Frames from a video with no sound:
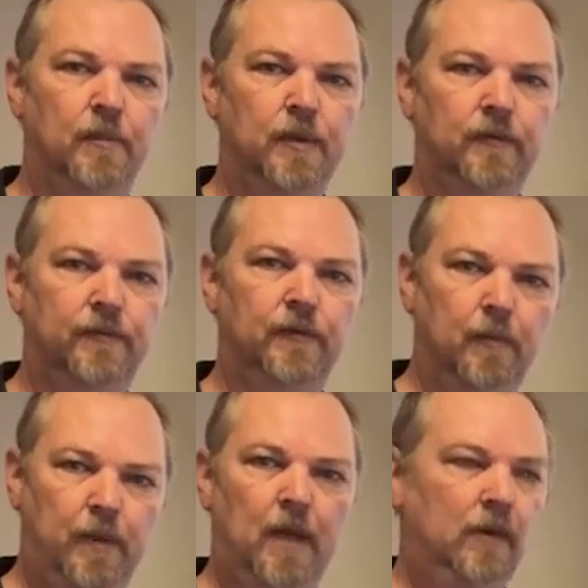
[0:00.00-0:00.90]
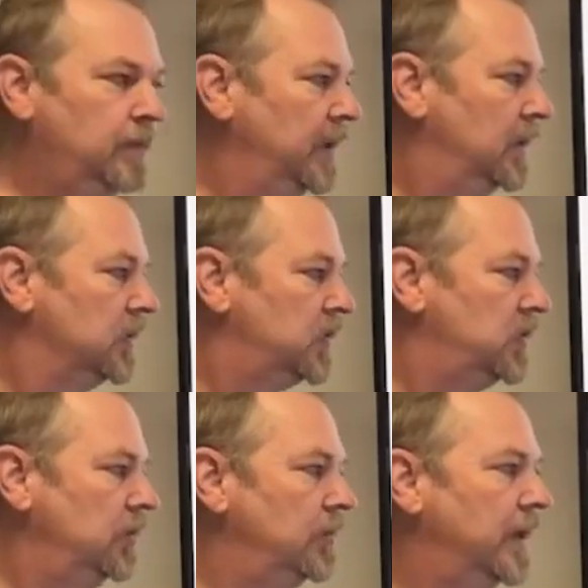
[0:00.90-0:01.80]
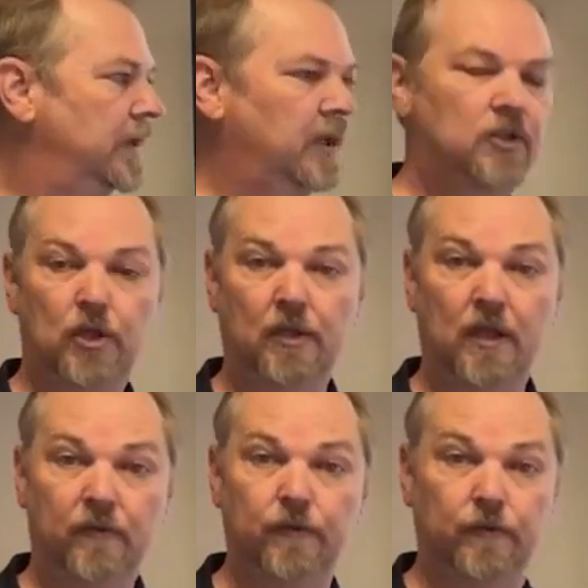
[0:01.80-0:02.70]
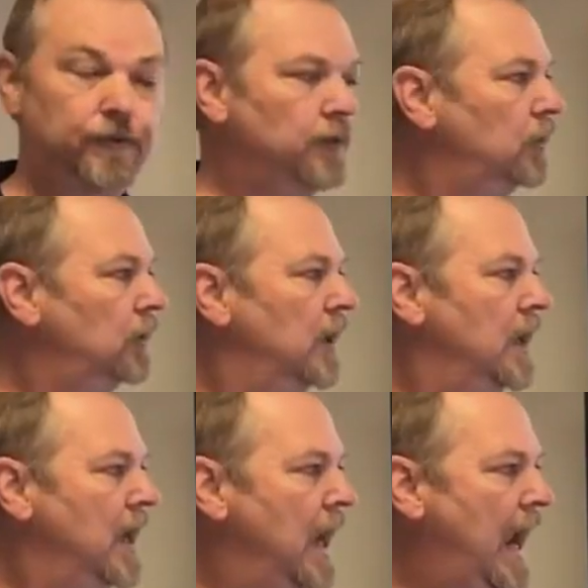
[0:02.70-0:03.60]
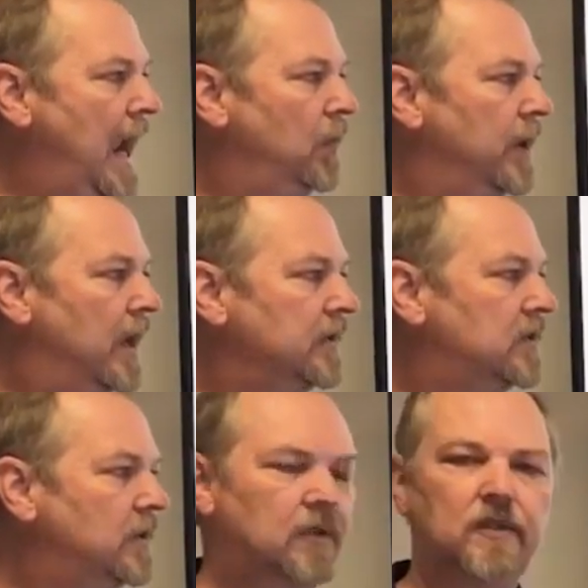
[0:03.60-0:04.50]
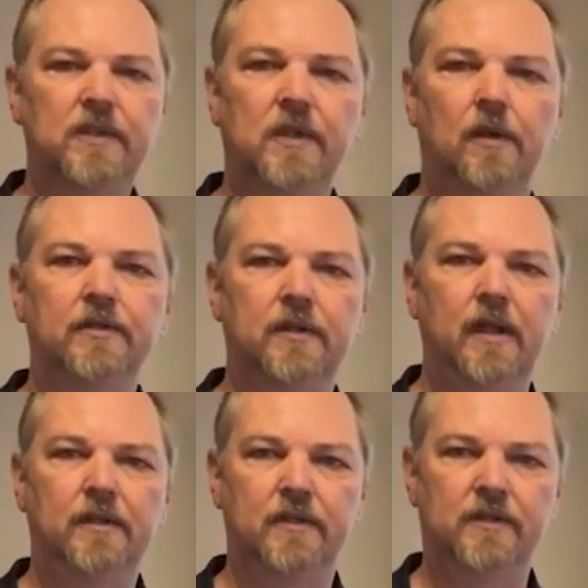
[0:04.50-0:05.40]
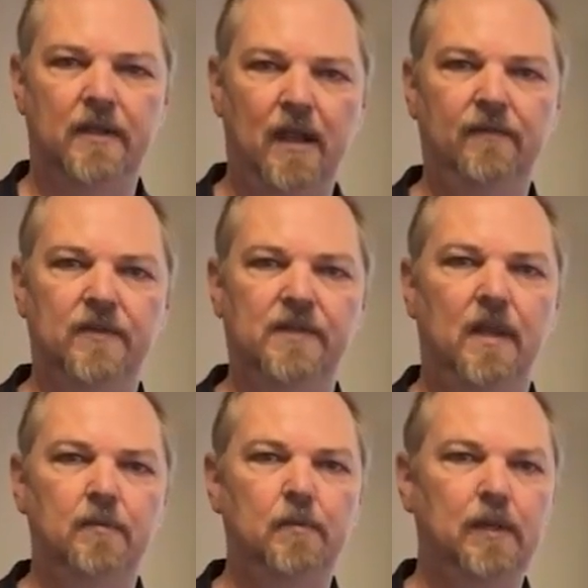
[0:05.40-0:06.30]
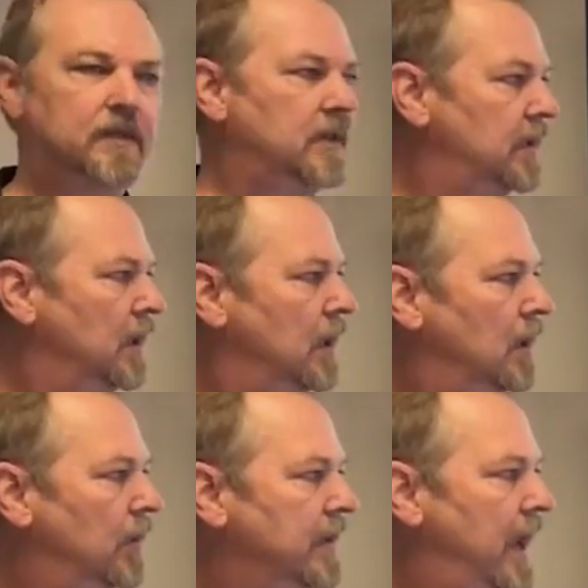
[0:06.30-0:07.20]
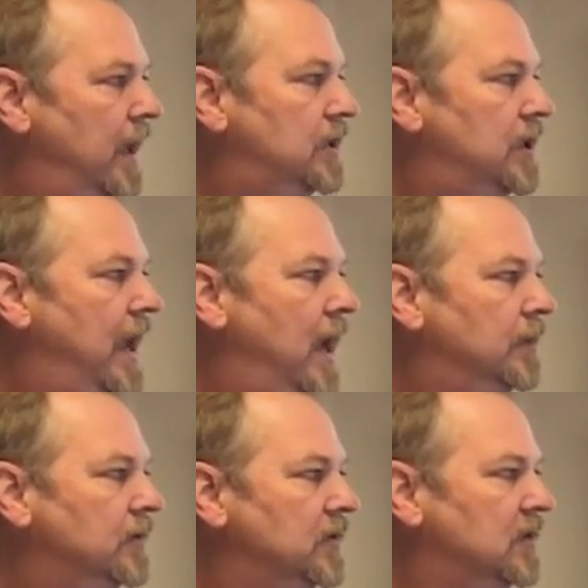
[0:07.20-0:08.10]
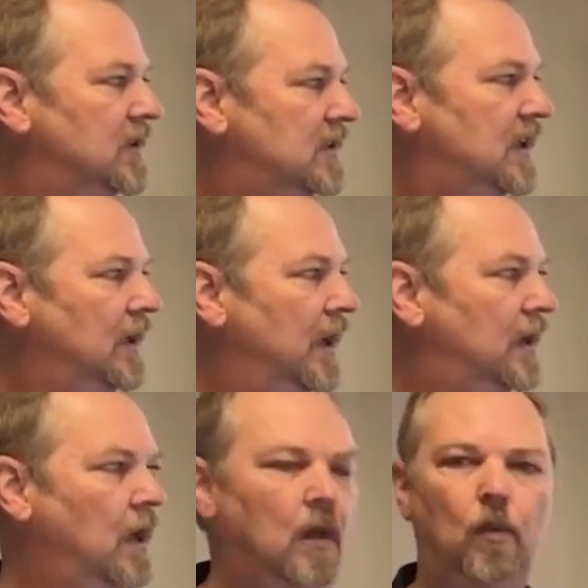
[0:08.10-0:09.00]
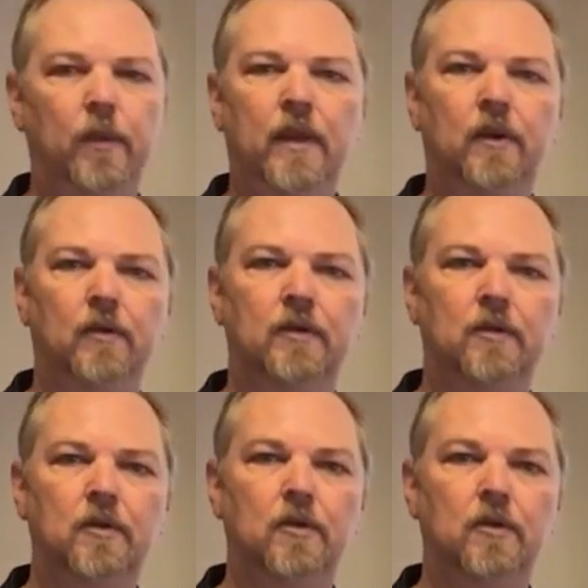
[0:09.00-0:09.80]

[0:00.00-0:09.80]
a bit of power being consumed by the engine and therefore fuel. And we're now starting to see alternators that have the same ability, where they're actually able to disconnect when they're not in